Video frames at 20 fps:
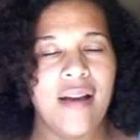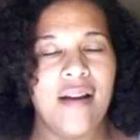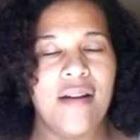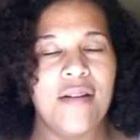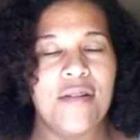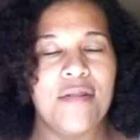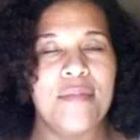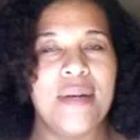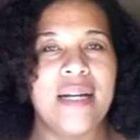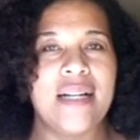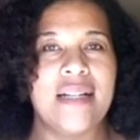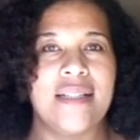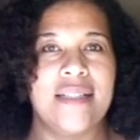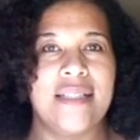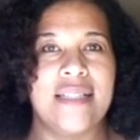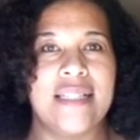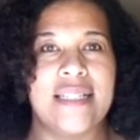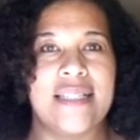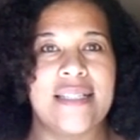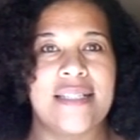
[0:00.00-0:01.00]
Oh my
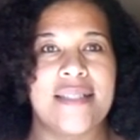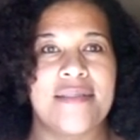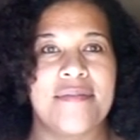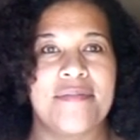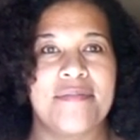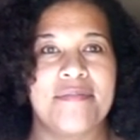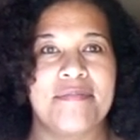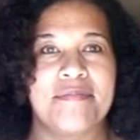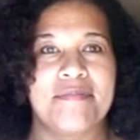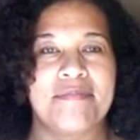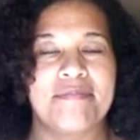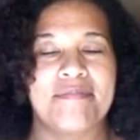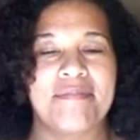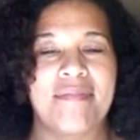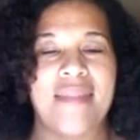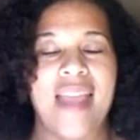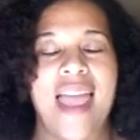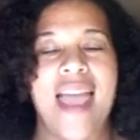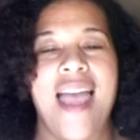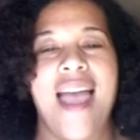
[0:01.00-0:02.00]
goodness.
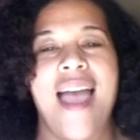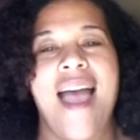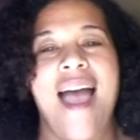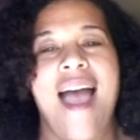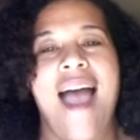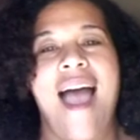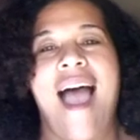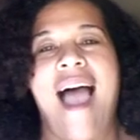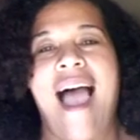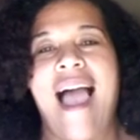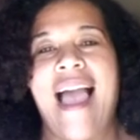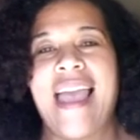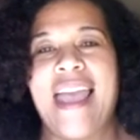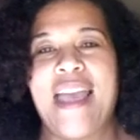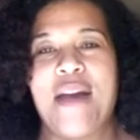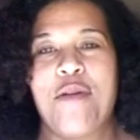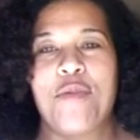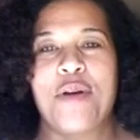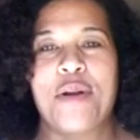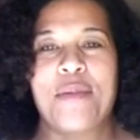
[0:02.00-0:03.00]
I
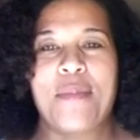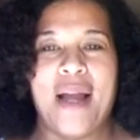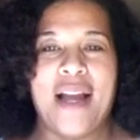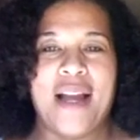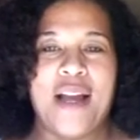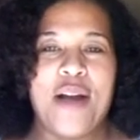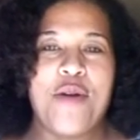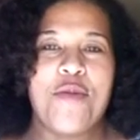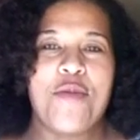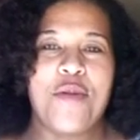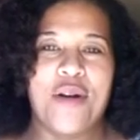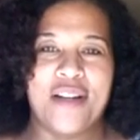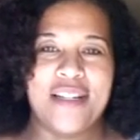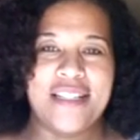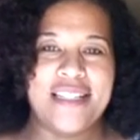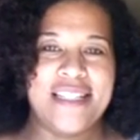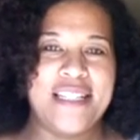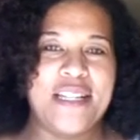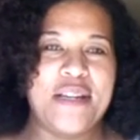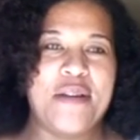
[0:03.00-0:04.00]
had one of my
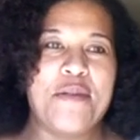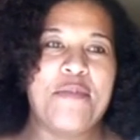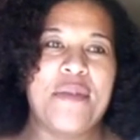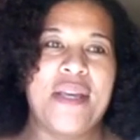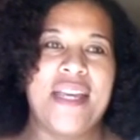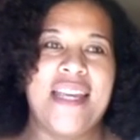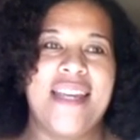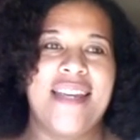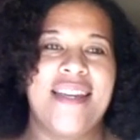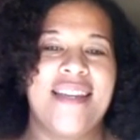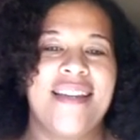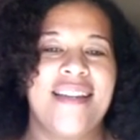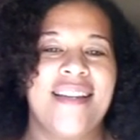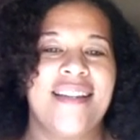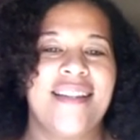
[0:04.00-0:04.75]
coworkers tell me,